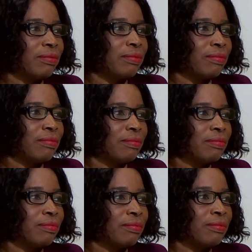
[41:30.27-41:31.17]
like you,
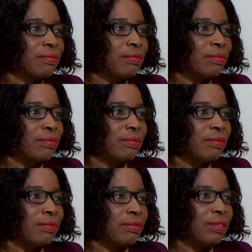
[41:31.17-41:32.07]
like you said, speak yeah.
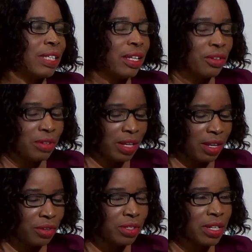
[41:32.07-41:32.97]
about it. I was,
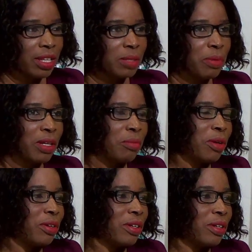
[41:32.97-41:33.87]
um, it's so